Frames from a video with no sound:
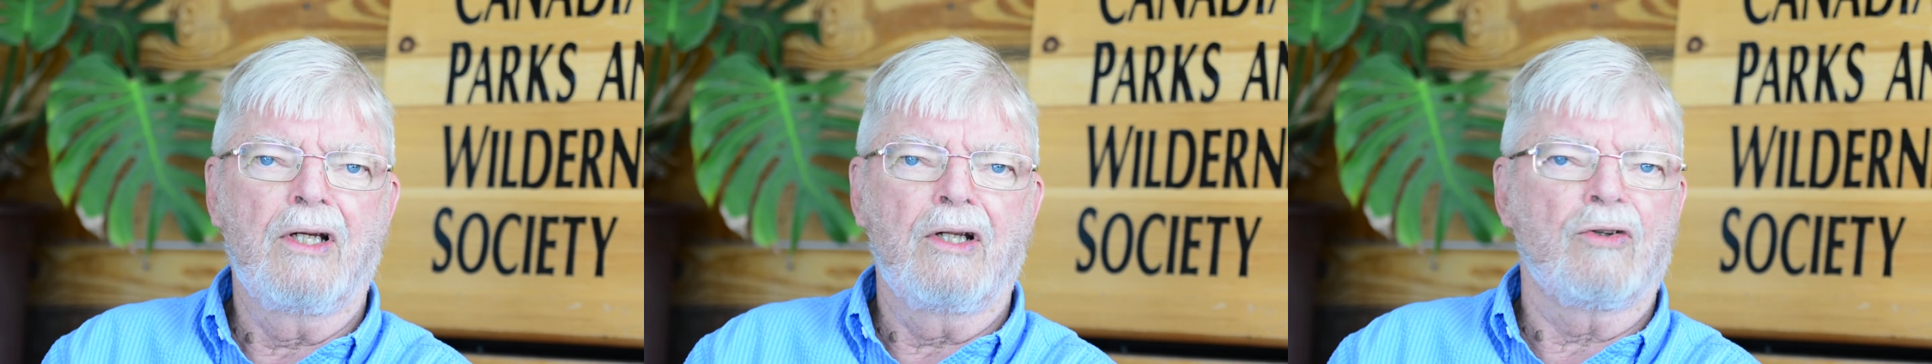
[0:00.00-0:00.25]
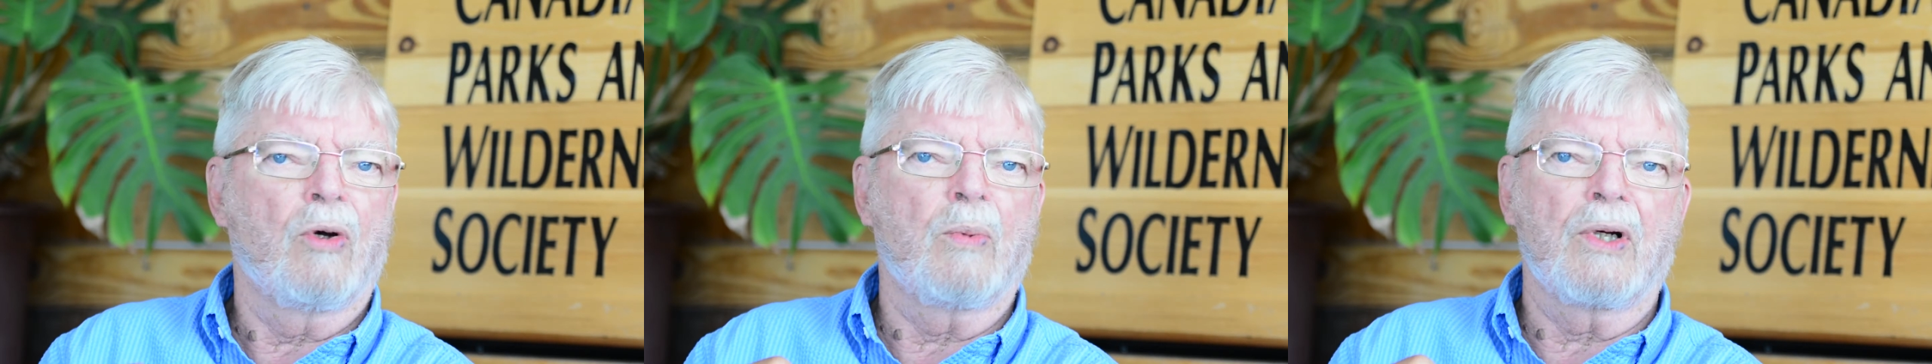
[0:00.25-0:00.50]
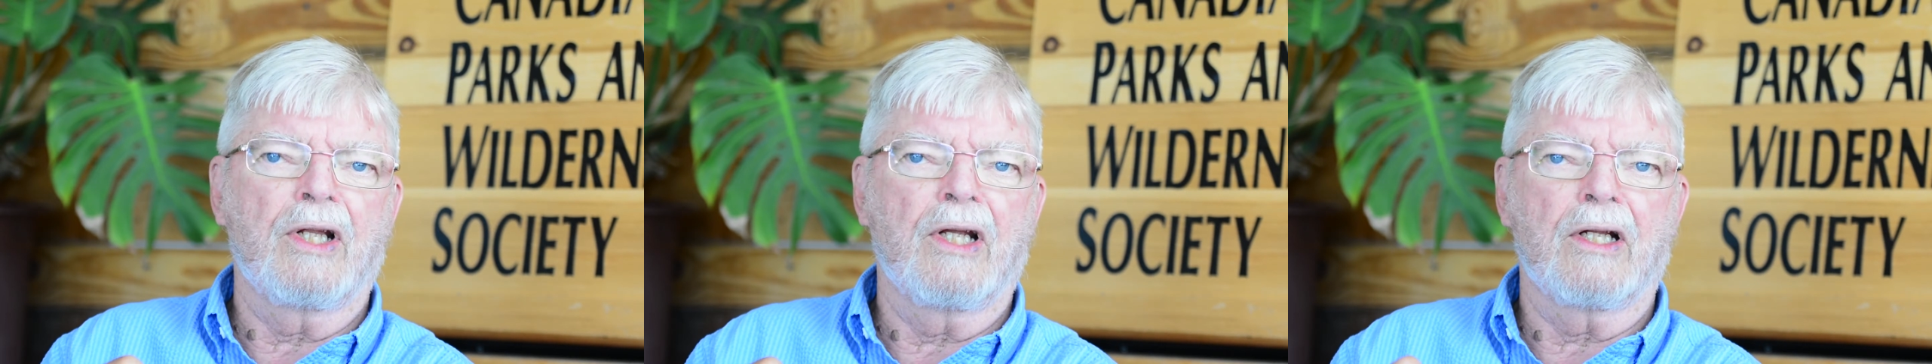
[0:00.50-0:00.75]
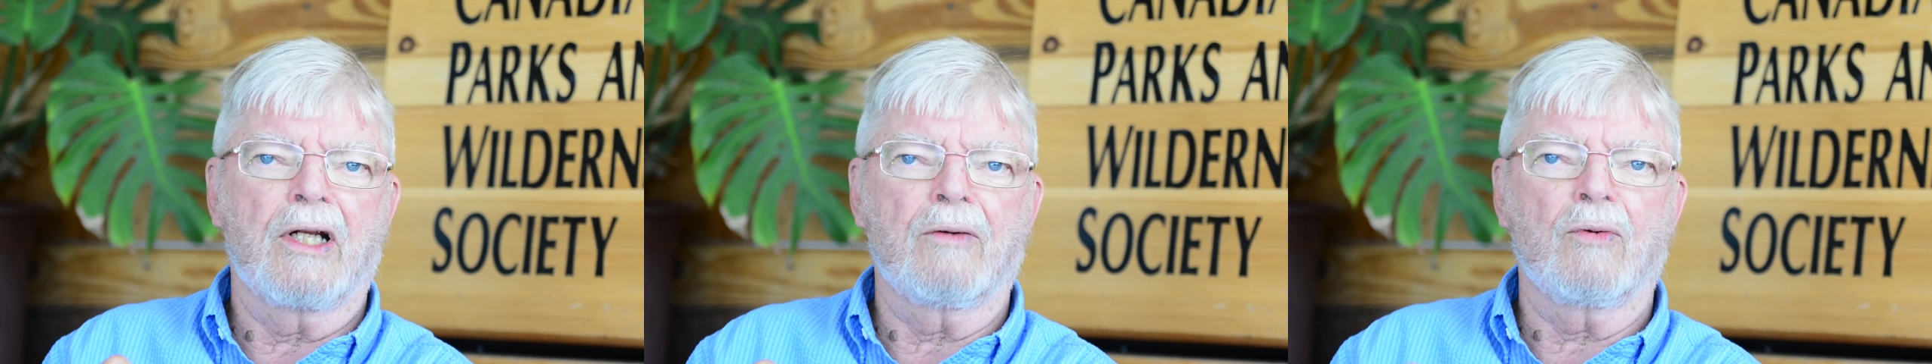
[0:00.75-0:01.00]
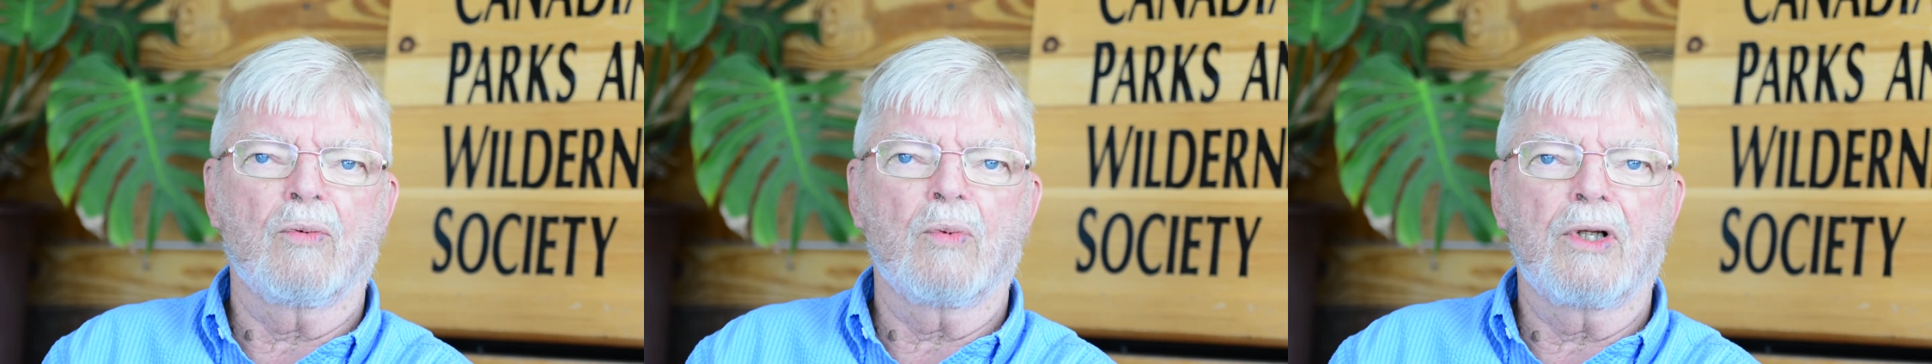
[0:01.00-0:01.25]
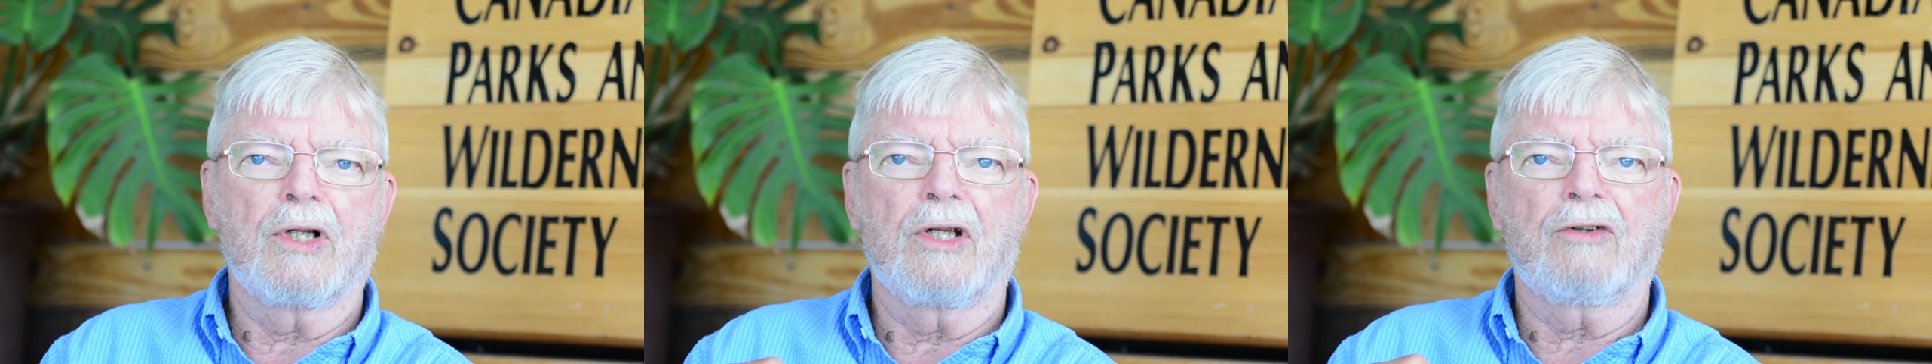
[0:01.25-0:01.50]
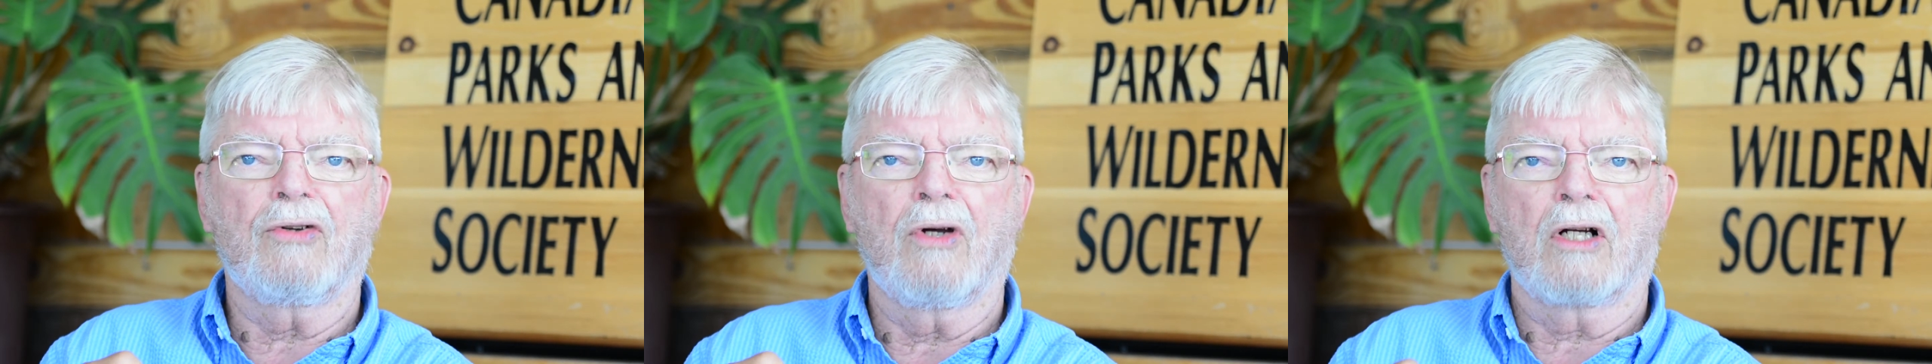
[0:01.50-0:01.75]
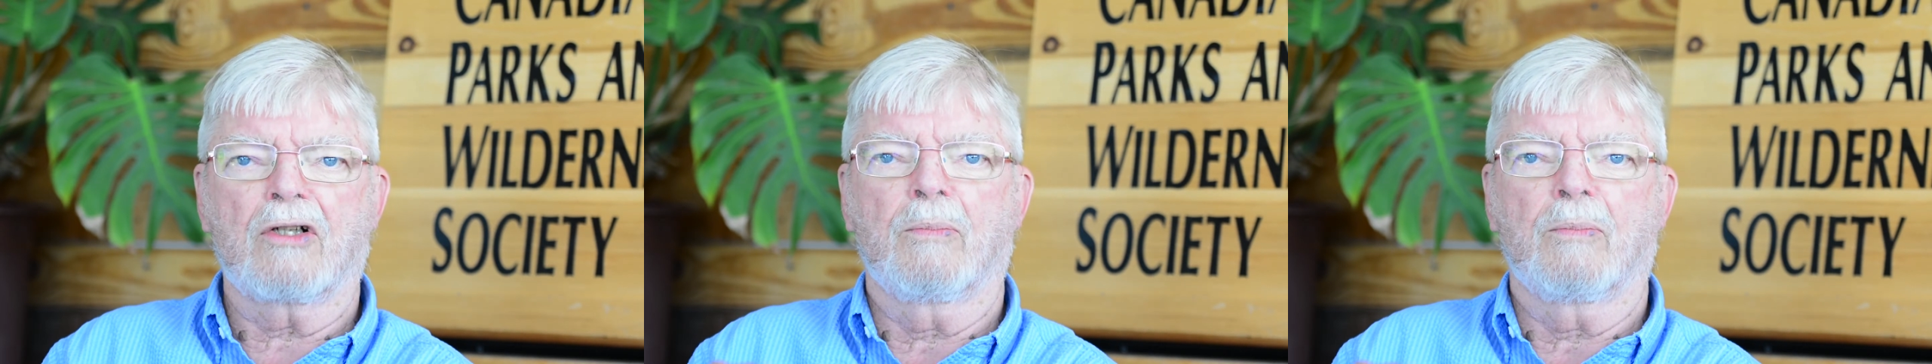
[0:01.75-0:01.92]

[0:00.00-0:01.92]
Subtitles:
Nobody had ever really talked